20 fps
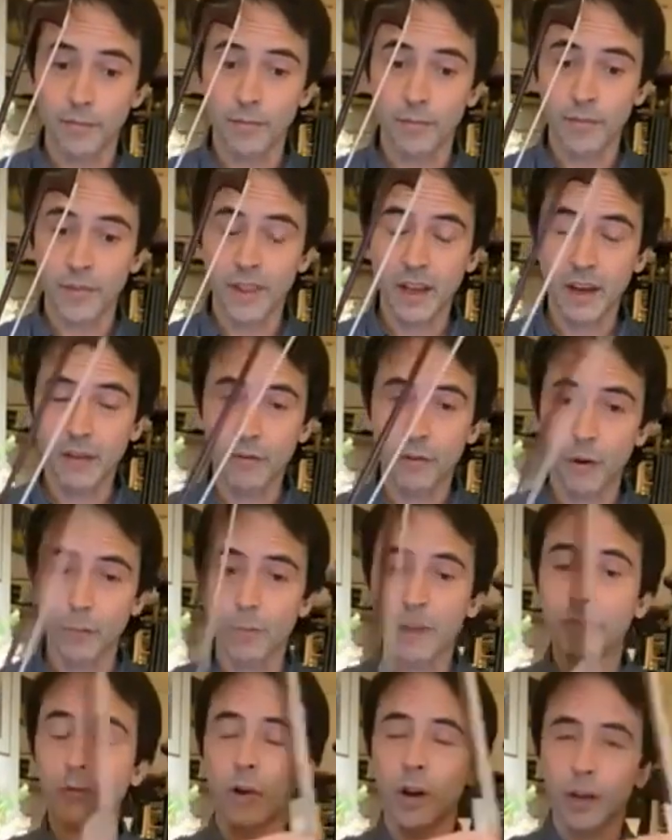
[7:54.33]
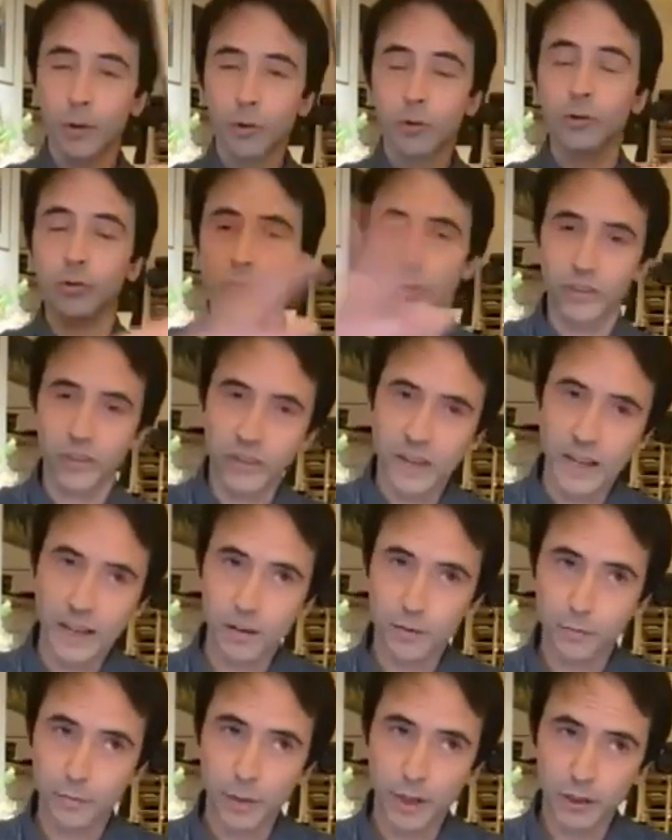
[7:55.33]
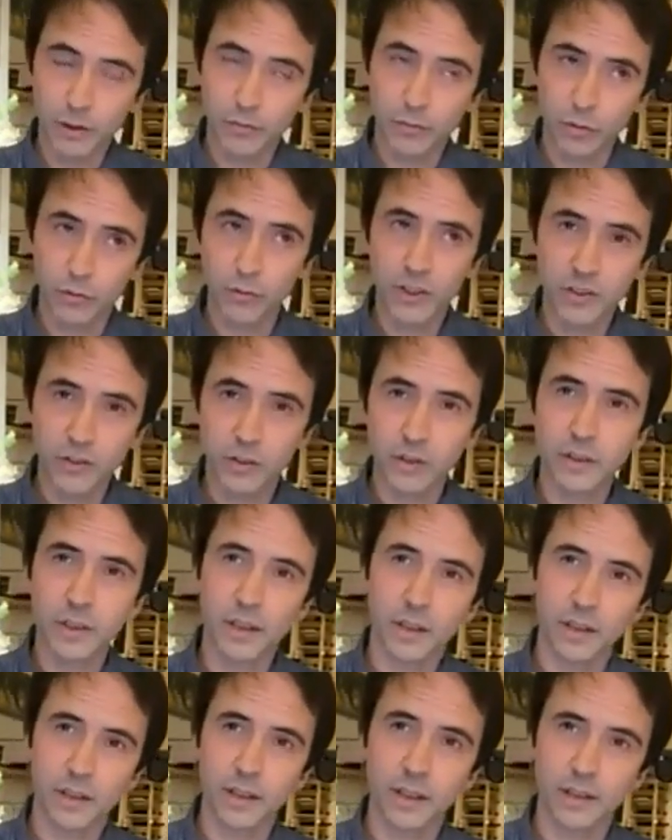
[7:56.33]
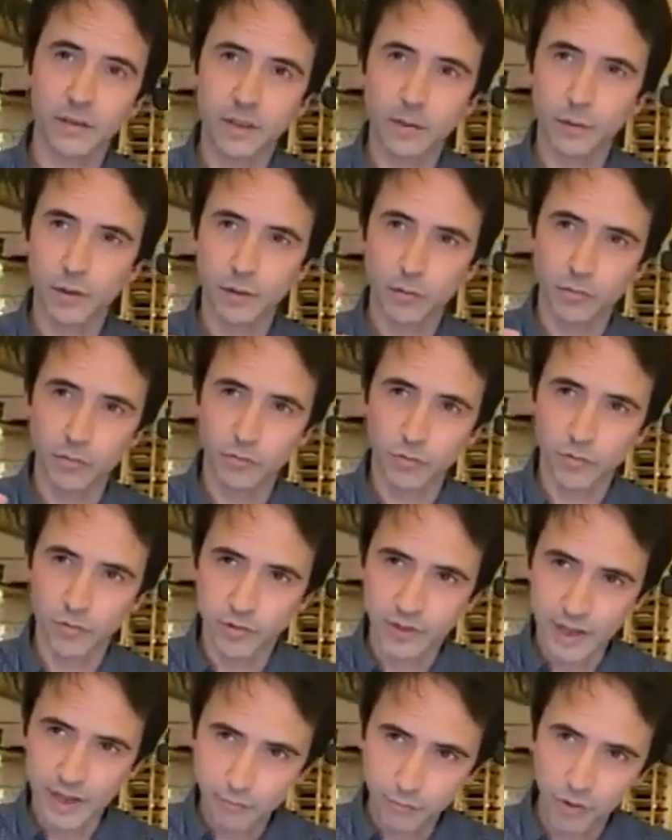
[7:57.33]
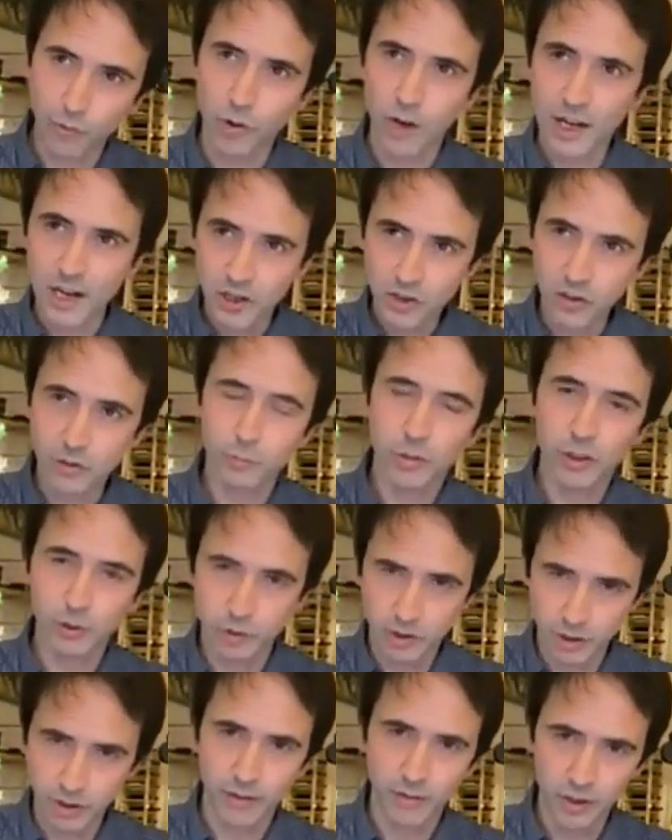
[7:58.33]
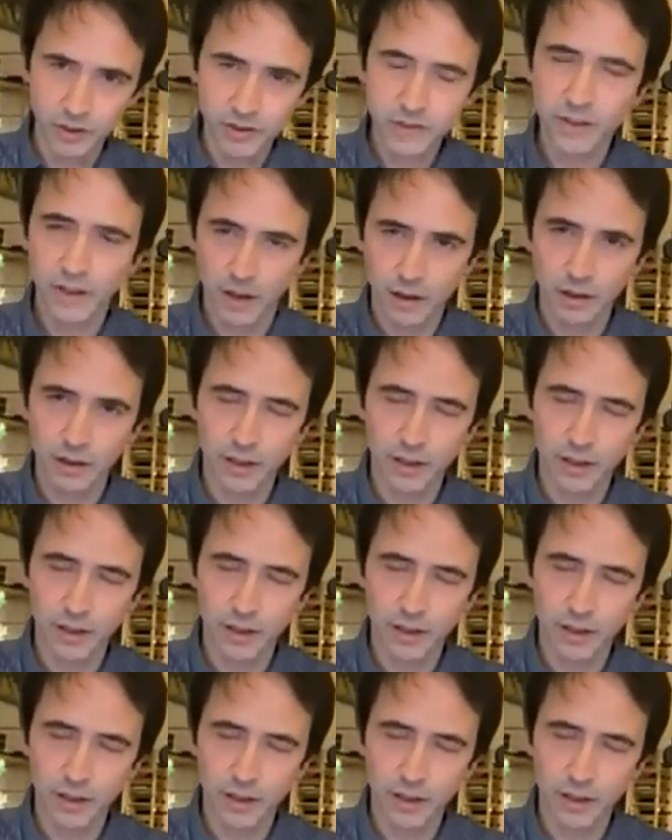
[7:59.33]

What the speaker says: therefore, before I go to your second part of your question, dear Davis, the temporal relation between the gavottes, I'll